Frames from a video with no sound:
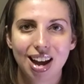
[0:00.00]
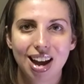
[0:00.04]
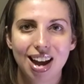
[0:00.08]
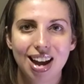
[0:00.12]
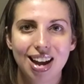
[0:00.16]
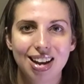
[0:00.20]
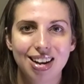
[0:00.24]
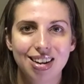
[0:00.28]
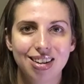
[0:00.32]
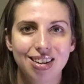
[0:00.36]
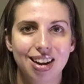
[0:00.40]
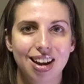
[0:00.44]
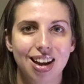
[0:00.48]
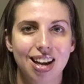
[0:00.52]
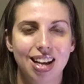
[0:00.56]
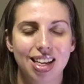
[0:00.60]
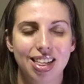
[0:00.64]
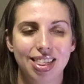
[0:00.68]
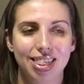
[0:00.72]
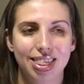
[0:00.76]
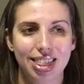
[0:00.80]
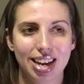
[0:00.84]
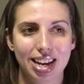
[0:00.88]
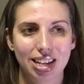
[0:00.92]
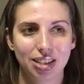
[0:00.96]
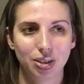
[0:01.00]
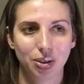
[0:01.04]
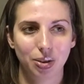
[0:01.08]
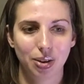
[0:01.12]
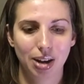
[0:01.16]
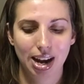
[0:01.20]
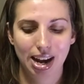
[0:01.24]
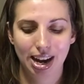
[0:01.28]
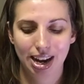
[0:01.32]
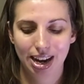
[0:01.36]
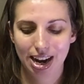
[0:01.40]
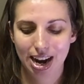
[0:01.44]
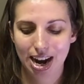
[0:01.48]
And that's
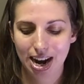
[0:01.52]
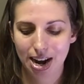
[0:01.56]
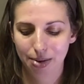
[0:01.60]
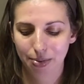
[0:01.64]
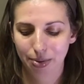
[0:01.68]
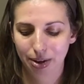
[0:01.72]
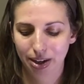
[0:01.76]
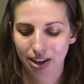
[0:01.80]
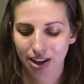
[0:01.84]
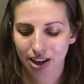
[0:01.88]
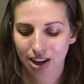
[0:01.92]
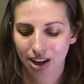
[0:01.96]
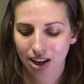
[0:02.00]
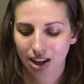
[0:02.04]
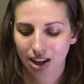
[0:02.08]
okay. I would